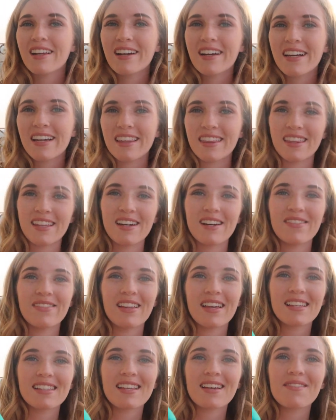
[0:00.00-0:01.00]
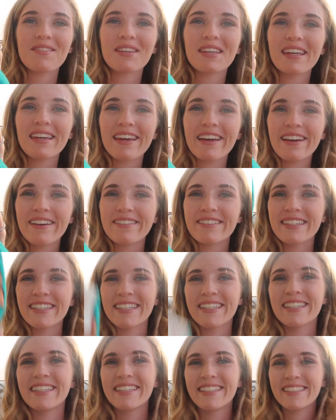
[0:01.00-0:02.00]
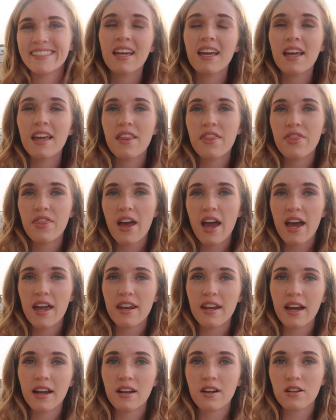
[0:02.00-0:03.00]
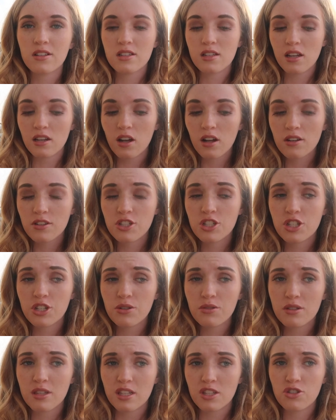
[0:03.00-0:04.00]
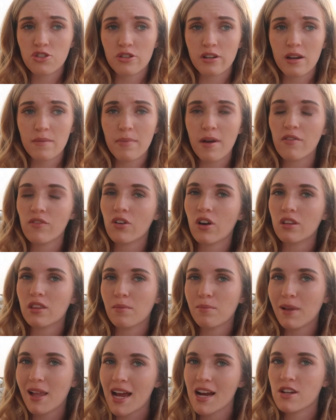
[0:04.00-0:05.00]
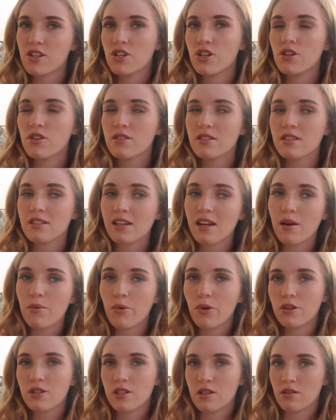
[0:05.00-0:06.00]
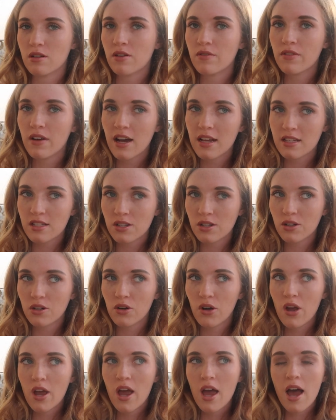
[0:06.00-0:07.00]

Look at them, they're so cute. Then I got a lot of shoes this trip. I've got the black shoes that I wore to Universal.